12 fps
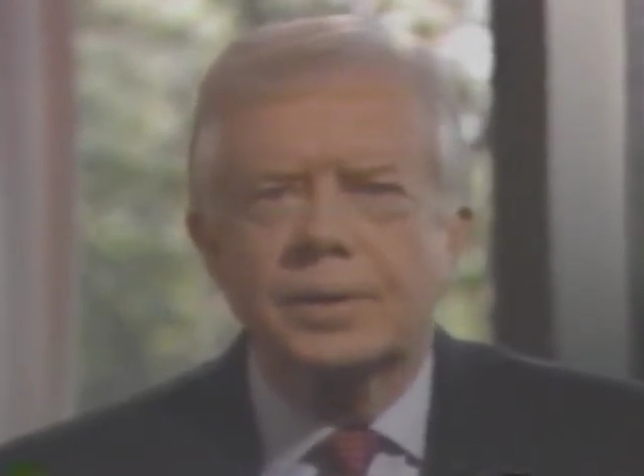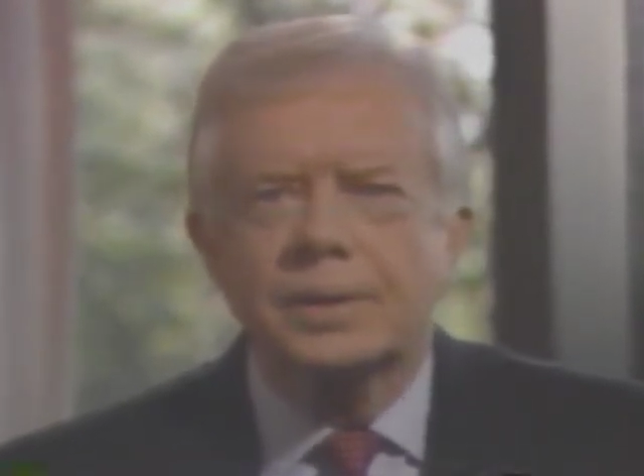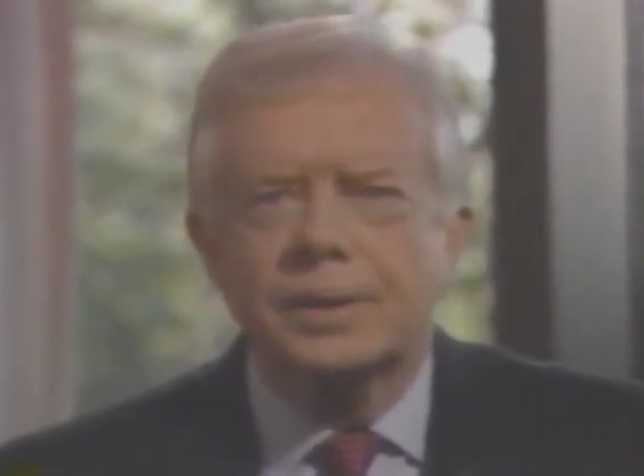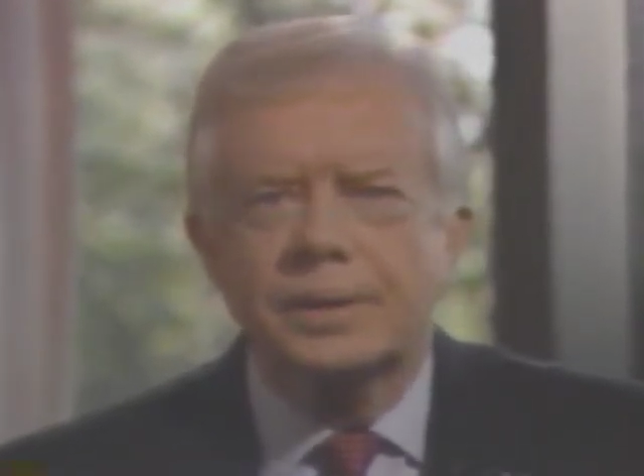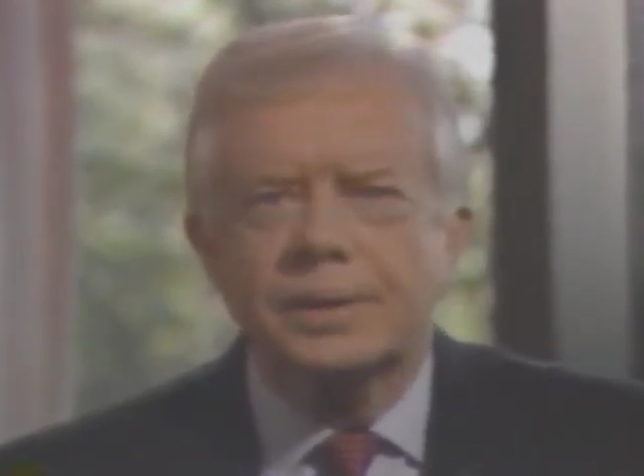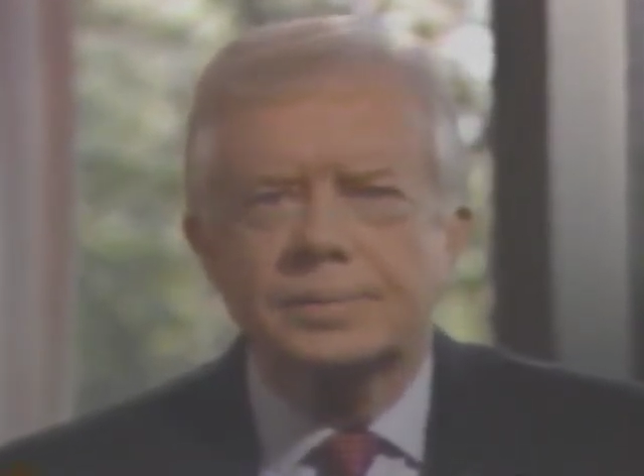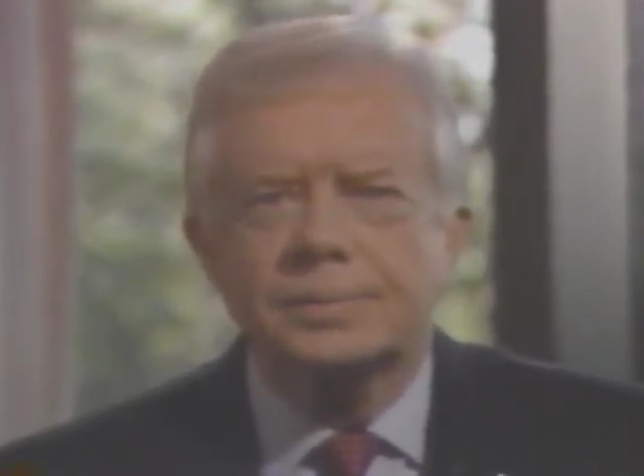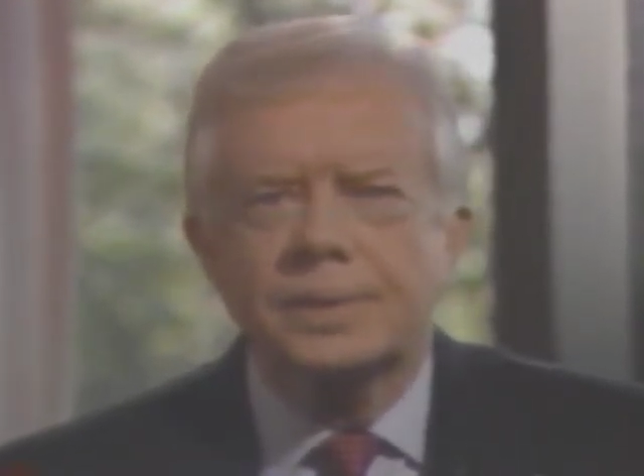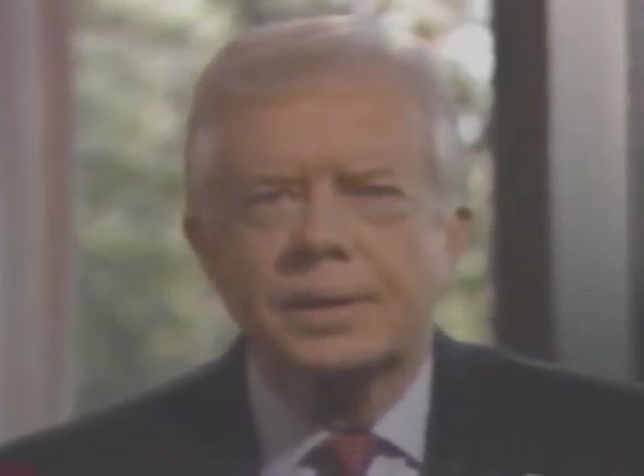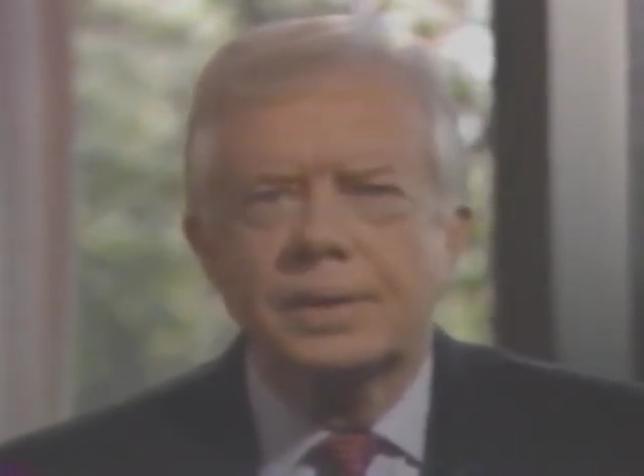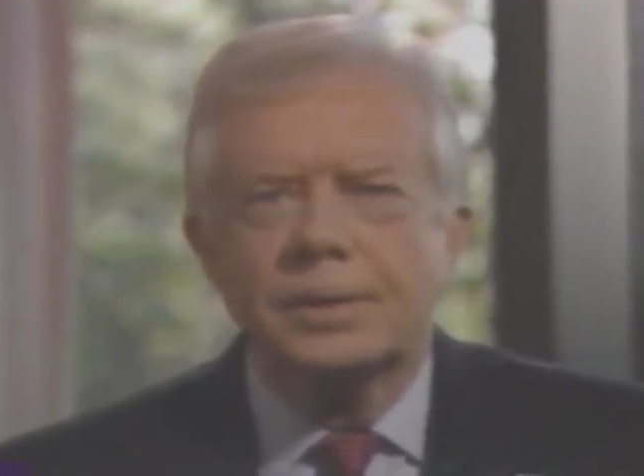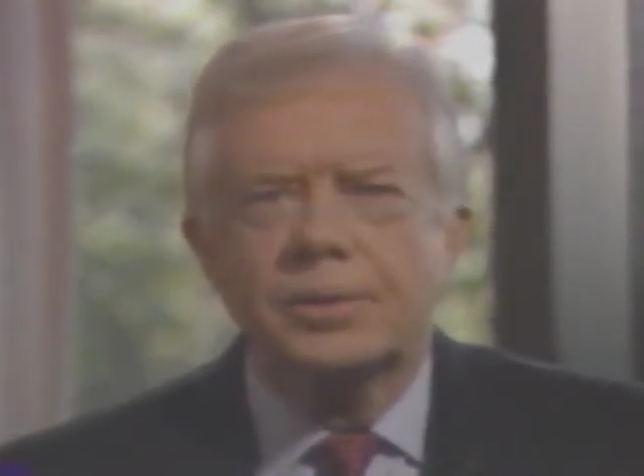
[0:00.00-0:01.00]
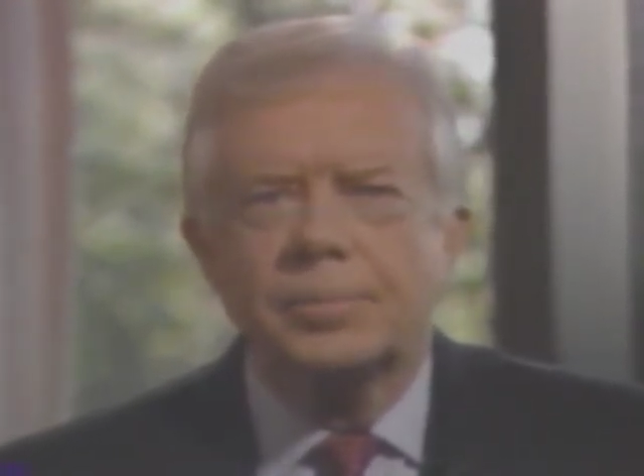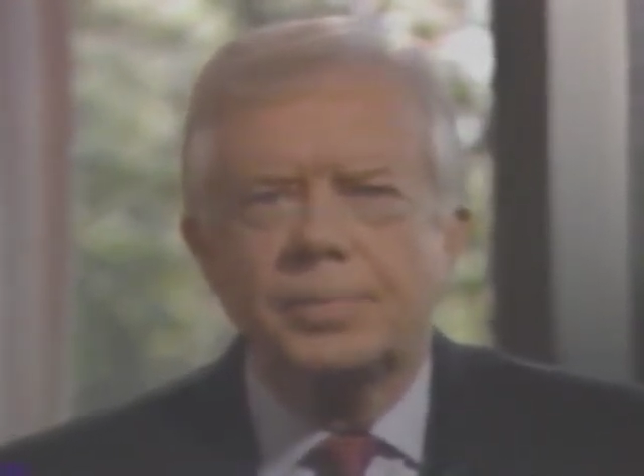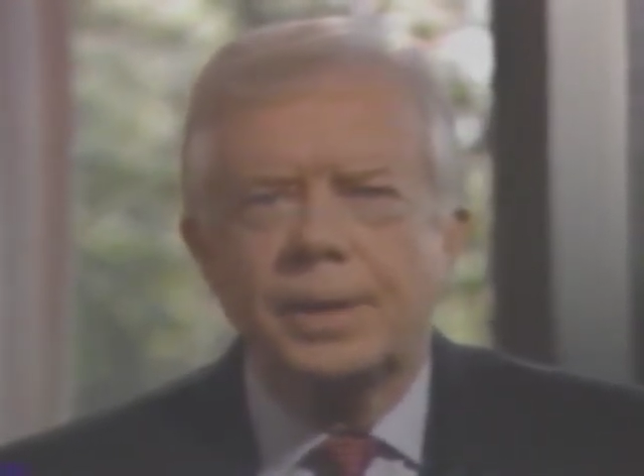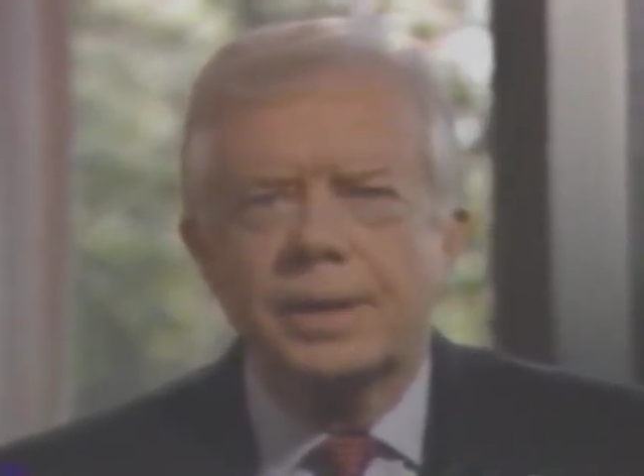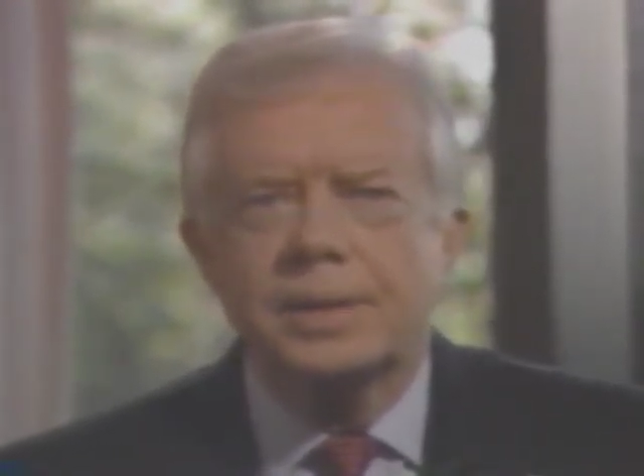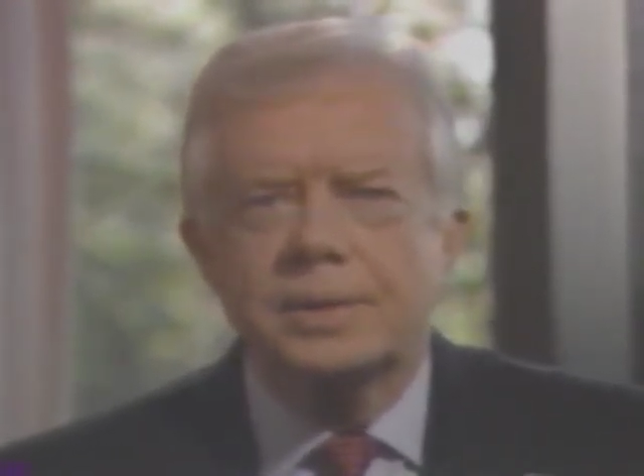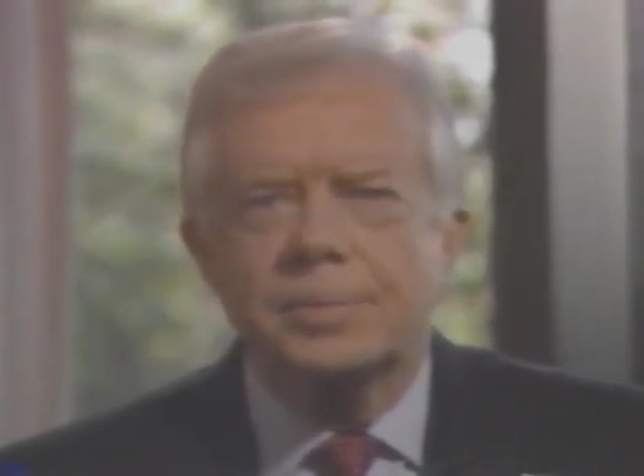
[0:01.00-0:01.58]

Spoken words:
a new kind of world leader